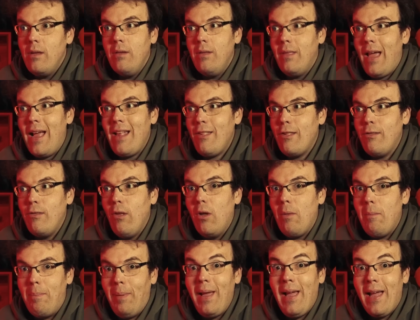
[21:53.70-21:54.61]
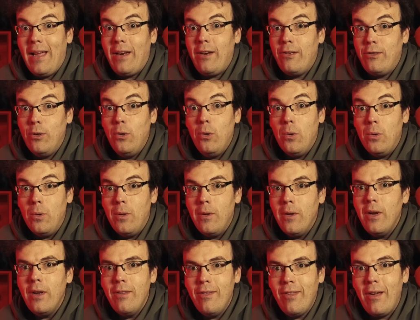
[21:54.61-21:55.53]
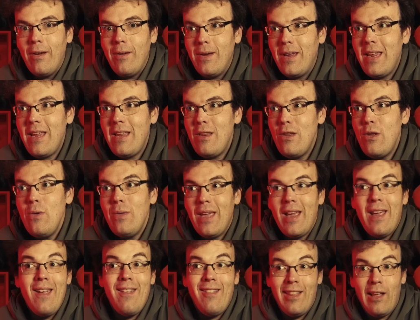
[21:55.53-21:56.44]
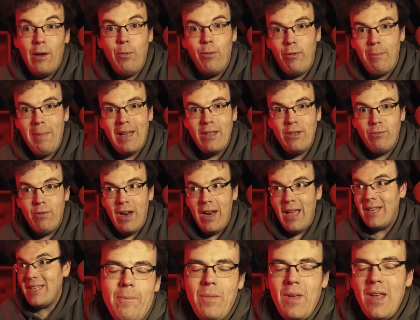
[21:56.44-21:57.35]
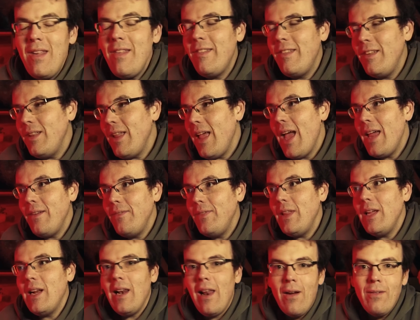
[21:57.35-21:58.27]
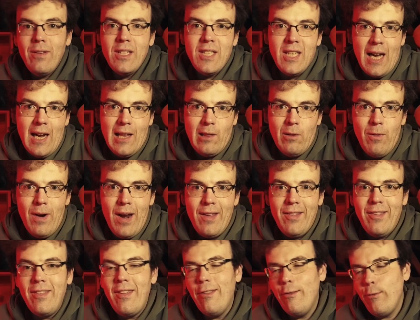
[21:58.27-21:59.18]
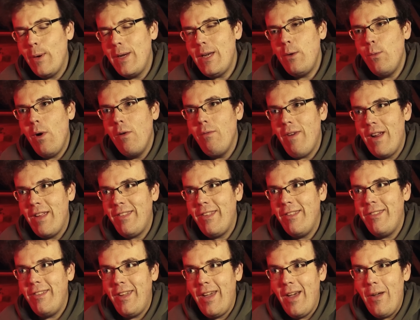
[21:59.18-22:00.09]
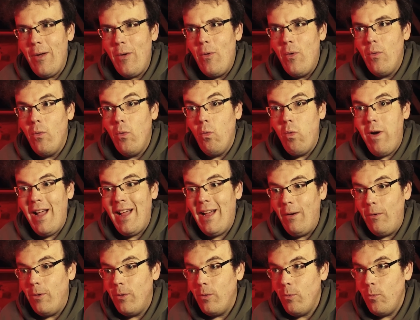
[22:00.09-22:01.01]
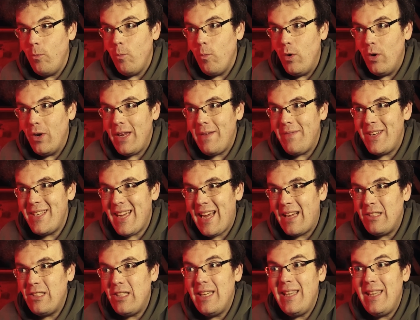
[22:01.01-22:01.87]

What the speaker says: that's not bad at all. So he knew that his luck was about to run out. He's still ahead of Leclerc in the title race, and there's 21 races to go. Wow, we're not even down to